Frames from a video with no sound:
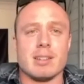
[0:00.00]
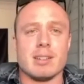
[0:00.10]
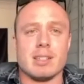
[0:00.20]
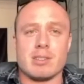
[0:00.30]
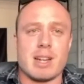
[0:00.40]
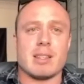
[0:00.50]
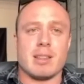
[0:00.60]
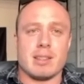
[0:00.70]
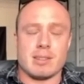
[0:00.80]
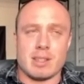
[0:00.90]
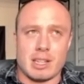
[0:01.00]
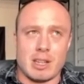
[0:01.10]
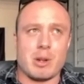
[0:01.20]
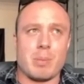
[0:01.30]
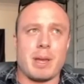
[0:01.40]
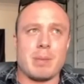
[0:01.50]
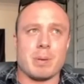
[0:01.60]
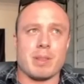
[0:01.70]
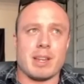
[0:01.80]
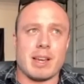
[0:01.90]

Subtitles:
It's great that there's a lot of people